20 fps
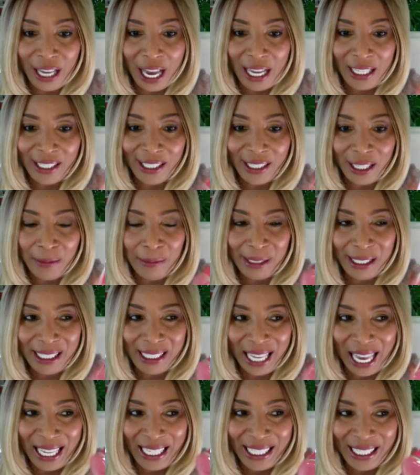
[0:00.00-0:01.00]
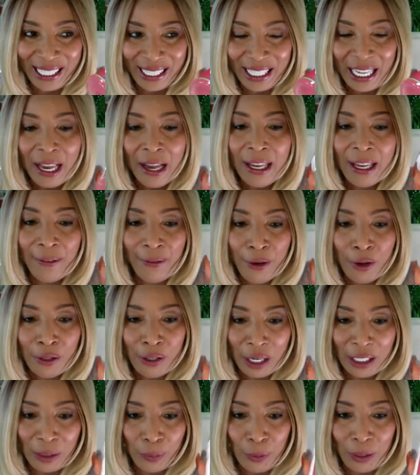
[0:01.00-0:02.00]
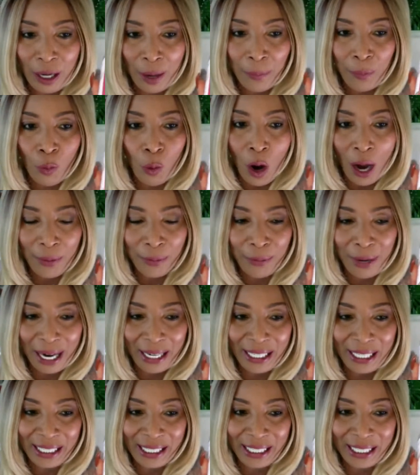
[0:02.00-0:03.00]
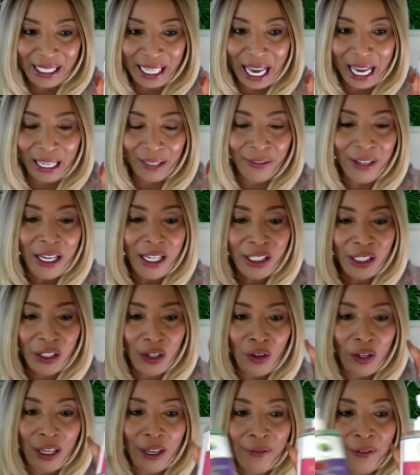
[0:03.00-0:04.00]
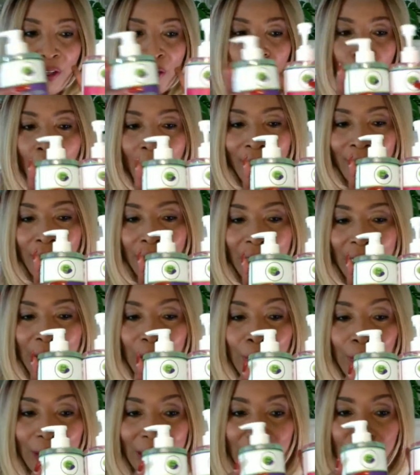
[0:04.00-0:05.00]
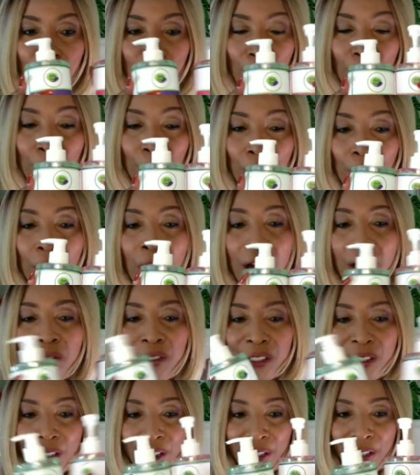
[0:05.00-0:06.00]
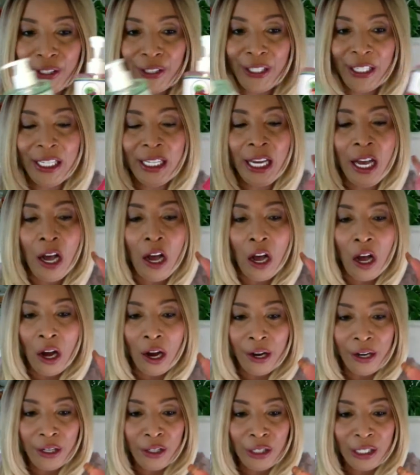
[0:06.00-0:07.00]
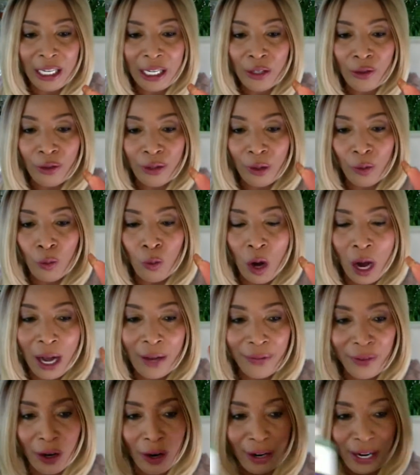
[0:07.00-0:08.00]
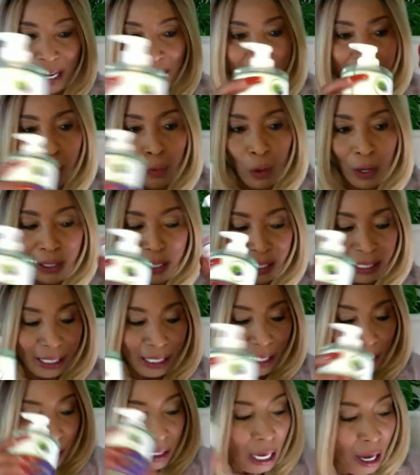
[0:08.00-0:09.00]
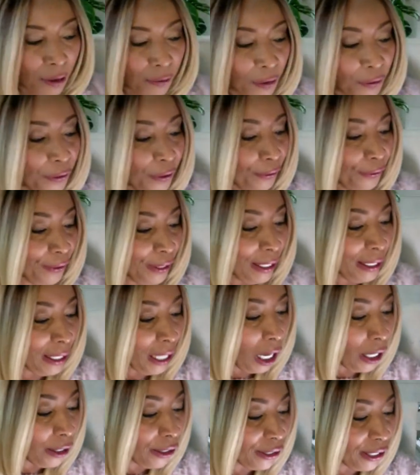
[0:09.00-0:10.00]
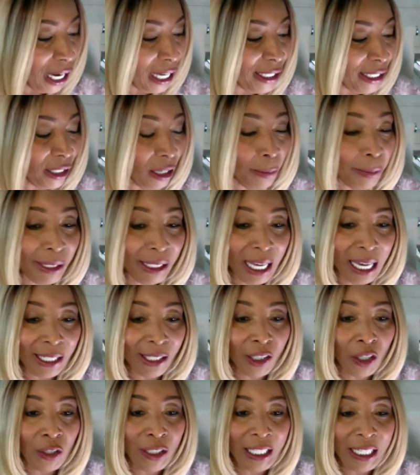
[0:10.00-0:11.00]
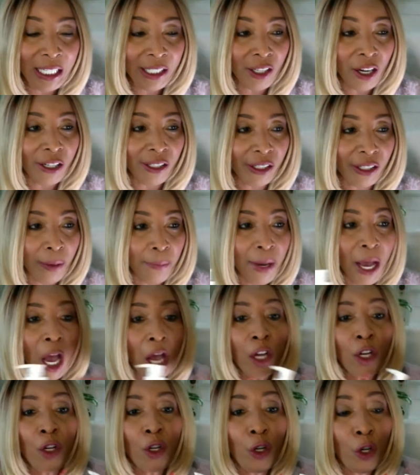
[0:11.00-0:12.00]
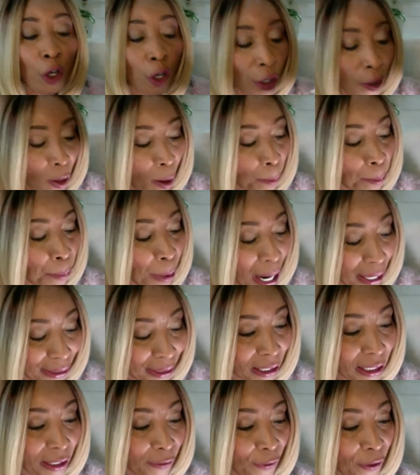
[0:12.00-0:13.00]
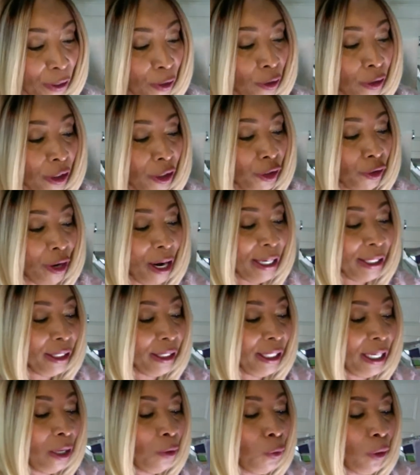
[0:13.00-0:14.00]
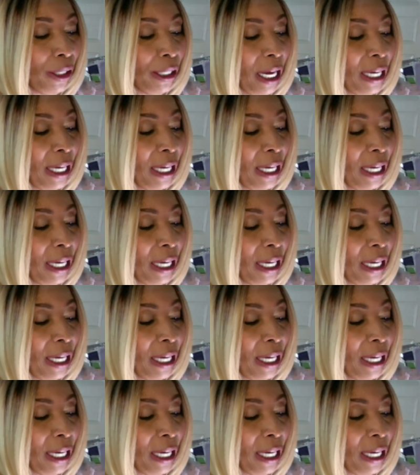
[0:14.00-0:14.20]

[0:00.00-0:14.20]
and some cents if you just pick up one by itself. So if you want, you can do the two for $30, or you can do the one or any one of these for $15 and some cents. So these are some good bundles for you to try today with